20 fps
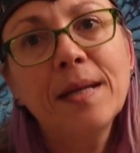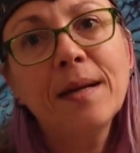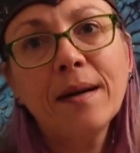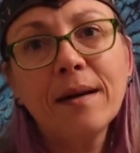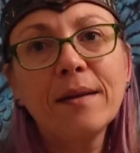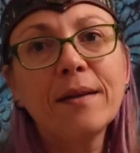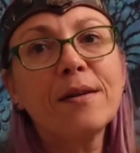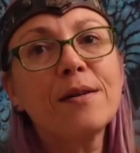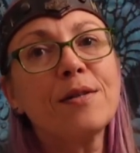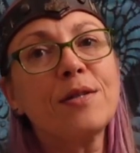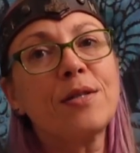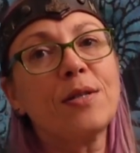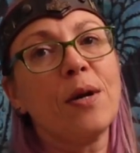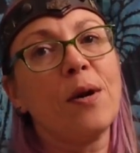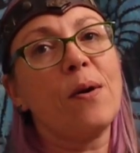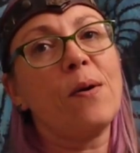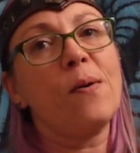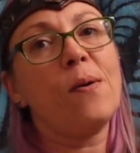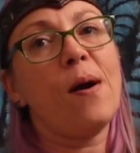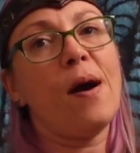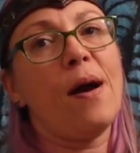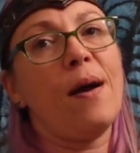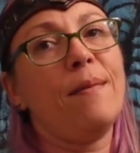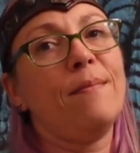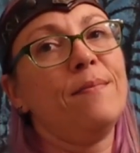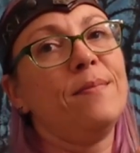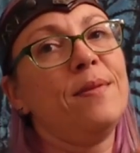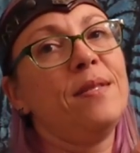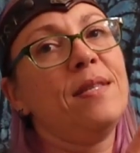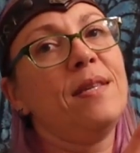colors. So
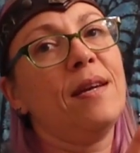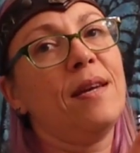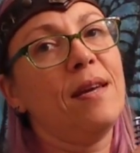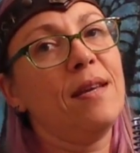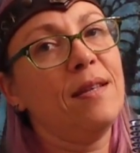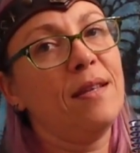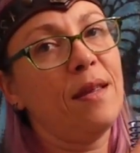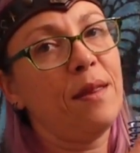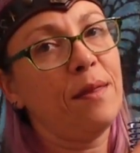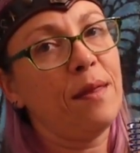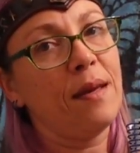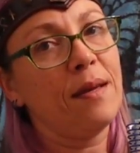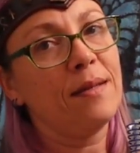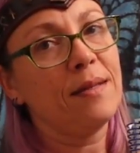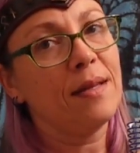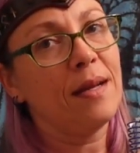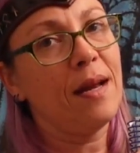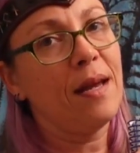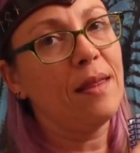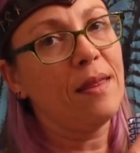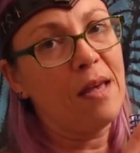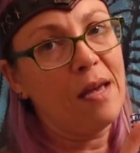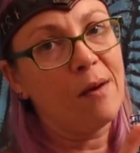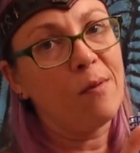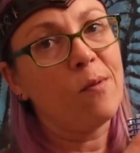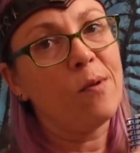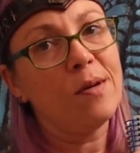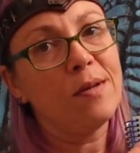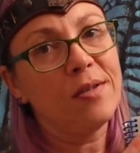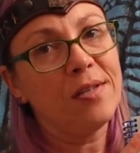I'm sticking to things that I think
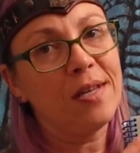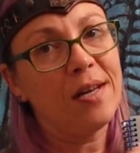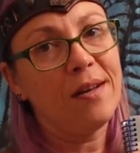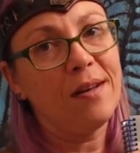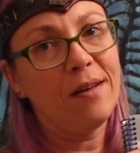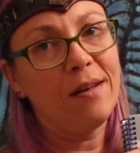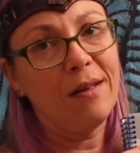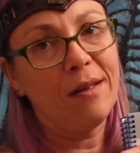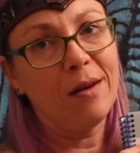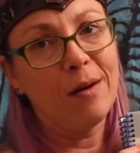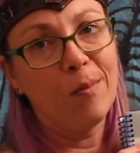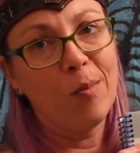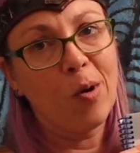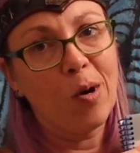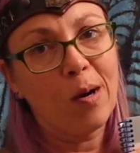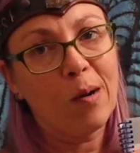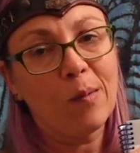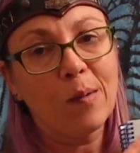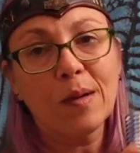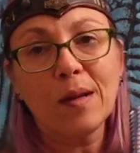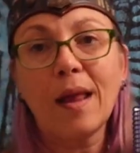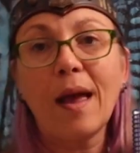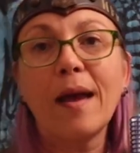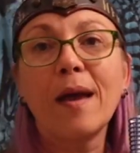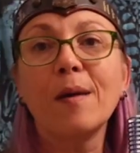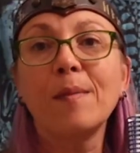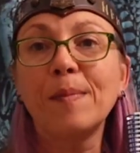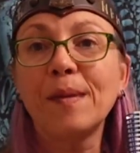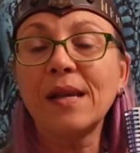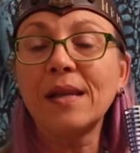will sell a little more
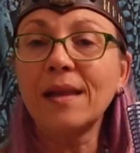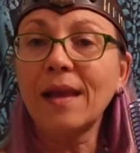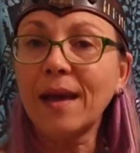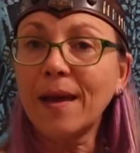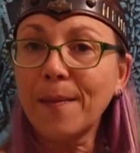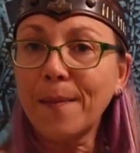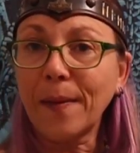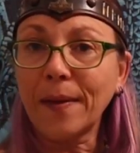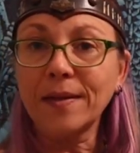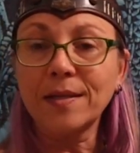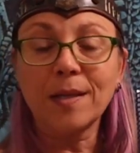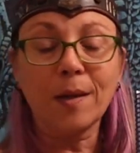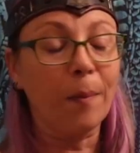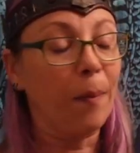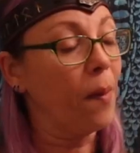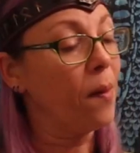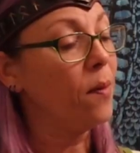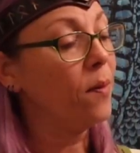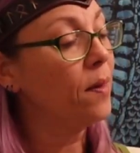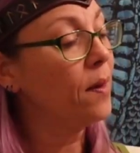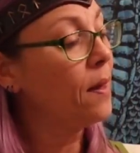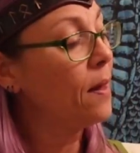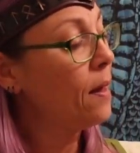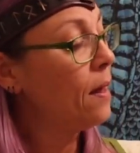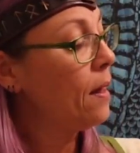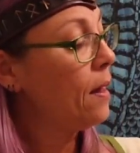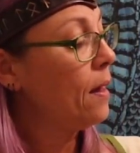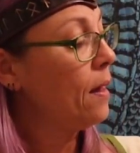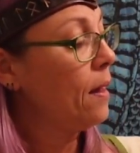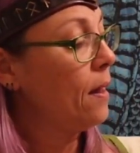reliably, like a basic belt.
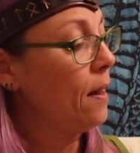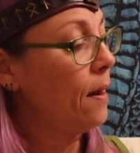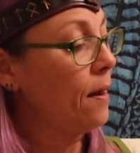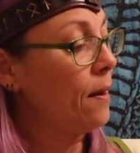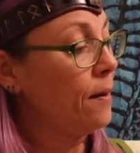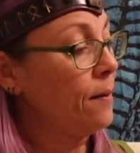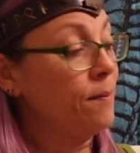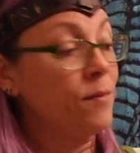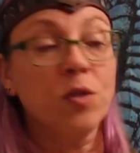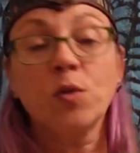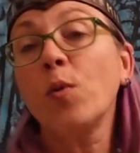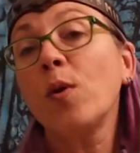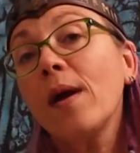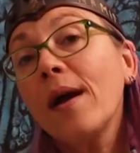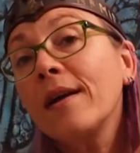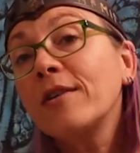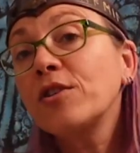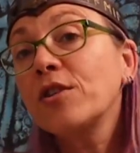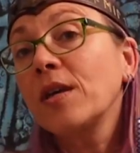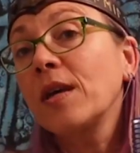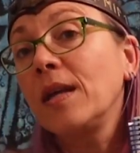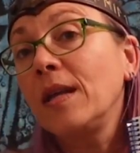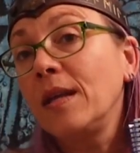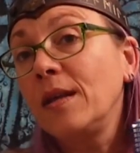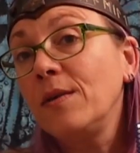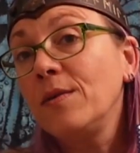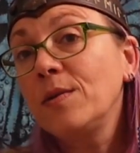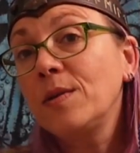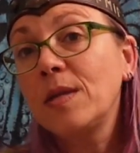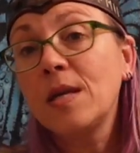So we're actually going to
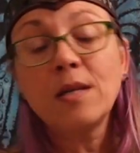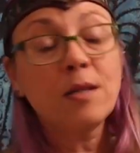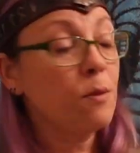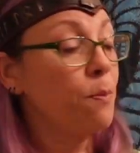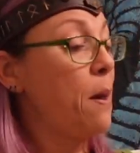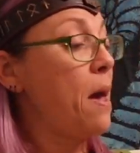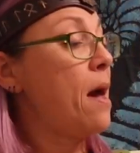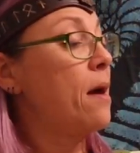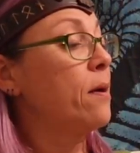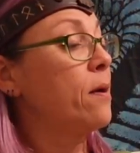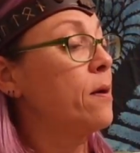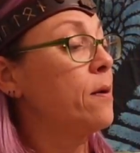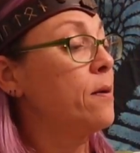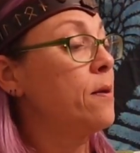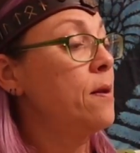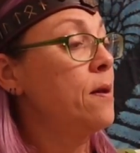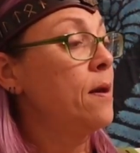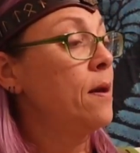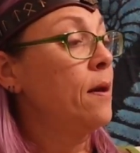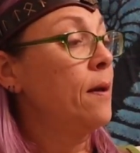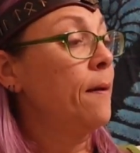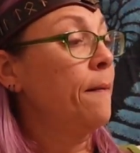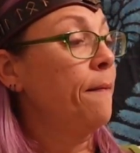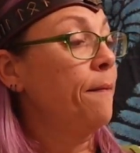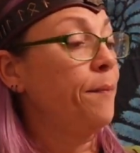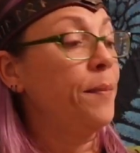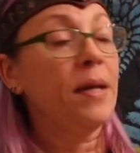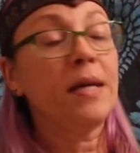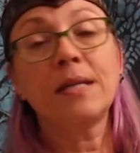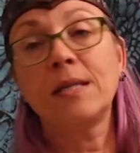use this pattern
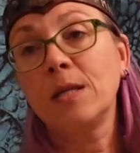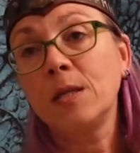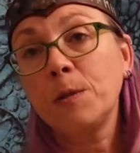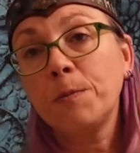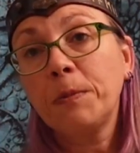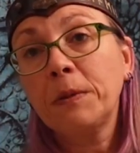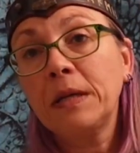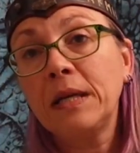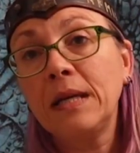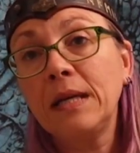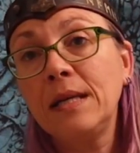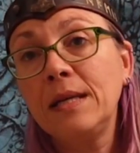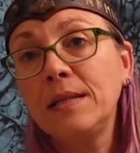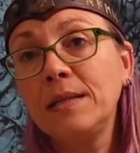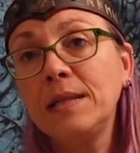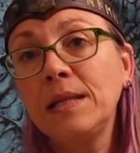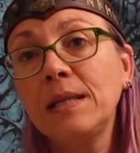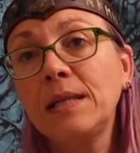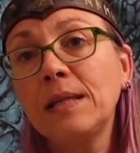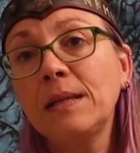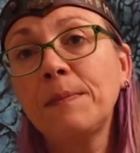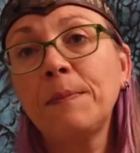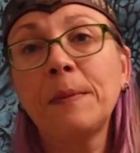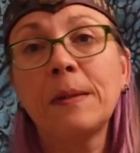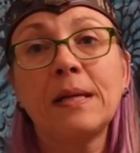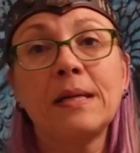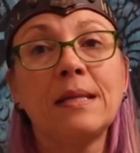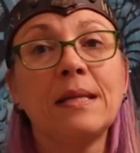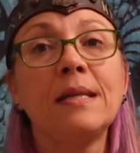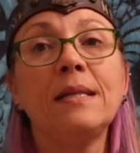because it's pretty easy.
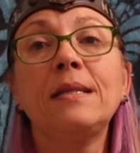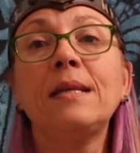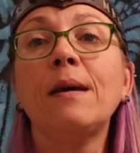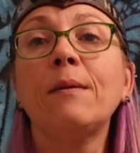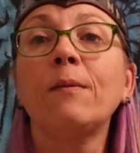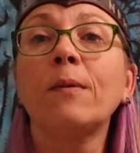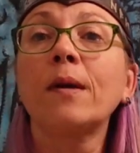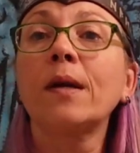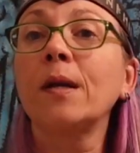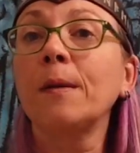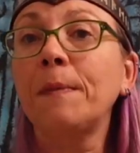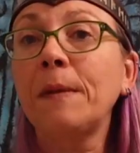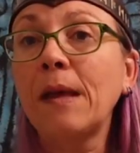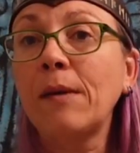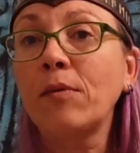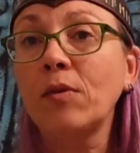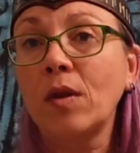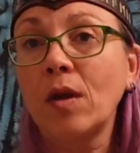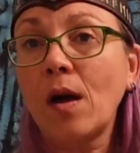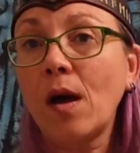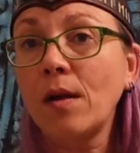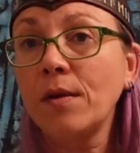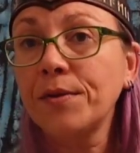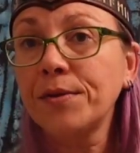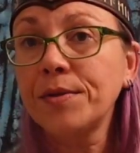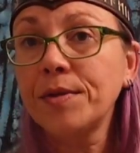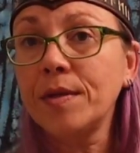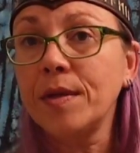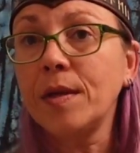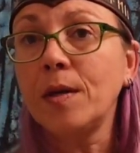But as I said, we're going to play with the
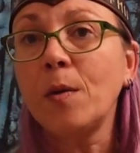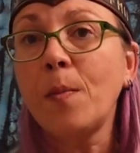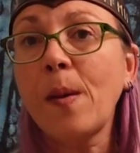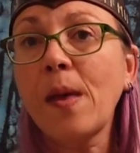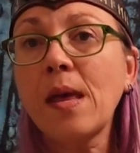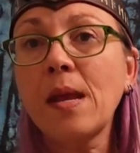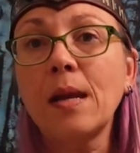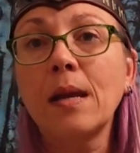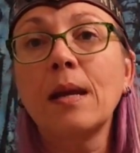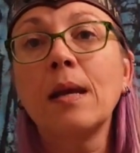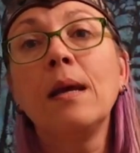colors a little bit